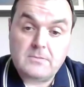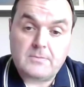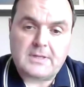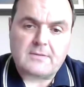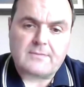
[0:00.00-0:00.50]

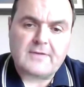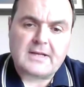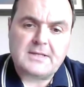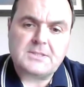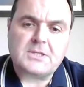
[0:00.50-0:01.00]
we had a
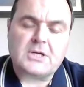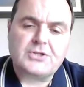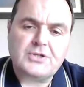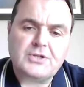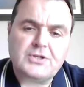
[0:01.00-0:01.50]
frank
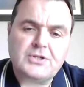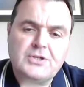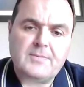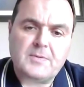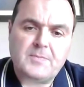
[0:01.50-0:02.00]
discussion.
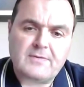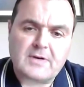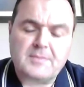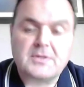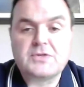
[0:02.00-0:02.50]
I would be
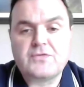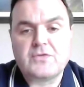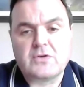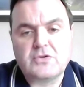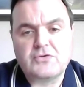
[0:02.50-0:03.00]
very much
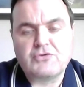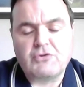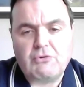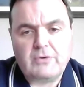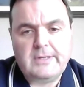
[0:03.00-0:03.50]
for
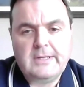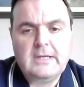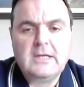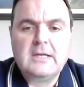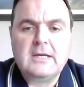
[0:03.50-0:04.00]
control
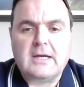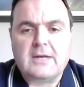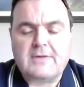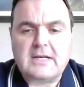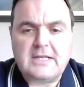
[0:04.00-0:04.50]
and
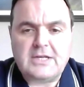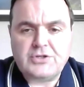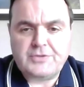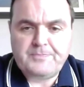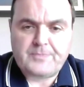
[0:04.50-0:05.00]

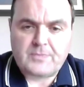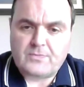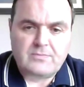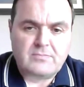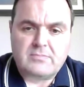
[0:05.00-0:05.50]
regulation.
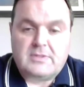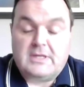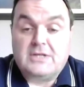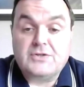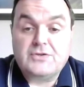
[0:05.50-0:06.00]
The
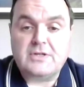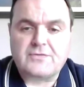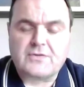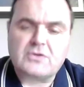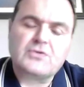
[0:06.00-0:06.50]
industry is
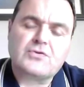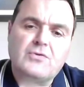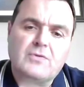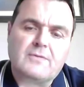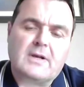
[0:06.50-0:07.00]
for control
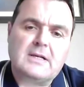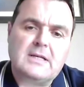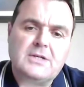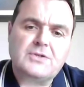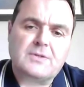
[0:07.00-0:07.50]
and
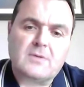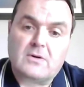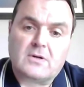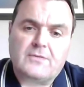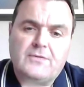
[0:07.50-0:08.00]
regulation.
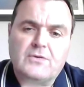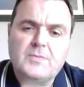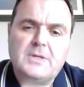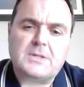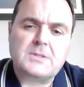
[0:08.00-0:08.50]
All of Europe
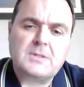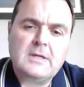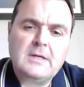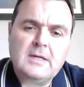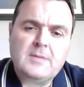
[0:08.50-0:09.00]
is.
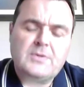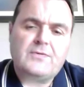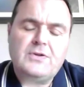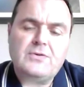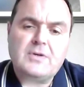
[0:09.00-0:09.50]
But
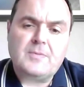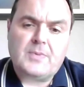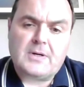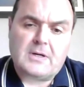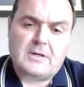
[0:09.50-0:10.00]
when you
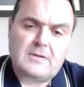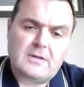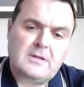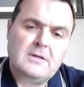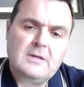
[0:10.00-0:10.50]
compare the